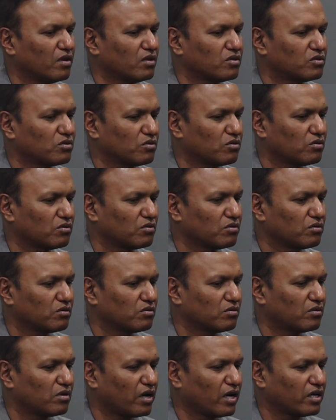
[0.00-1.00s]

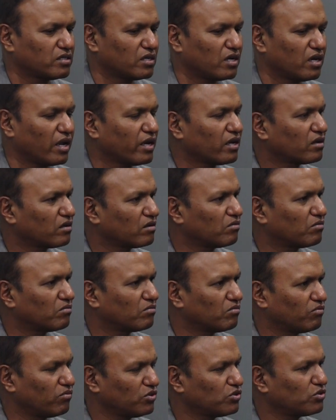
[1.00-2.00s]
So I said
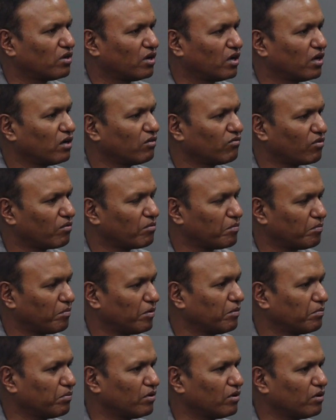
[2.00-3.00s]
we should learn from a
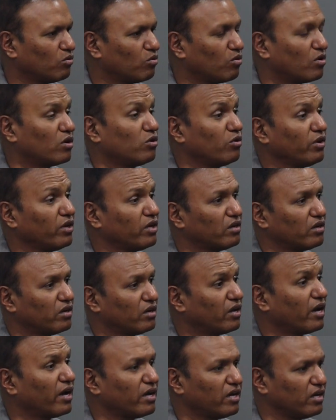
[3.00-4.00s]
people who are doing
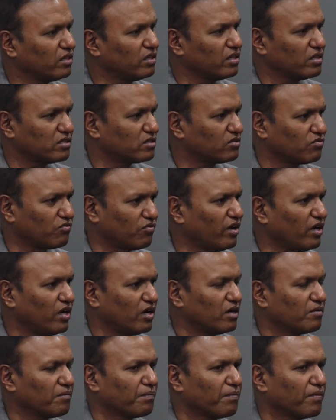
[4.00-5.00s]
great in this field.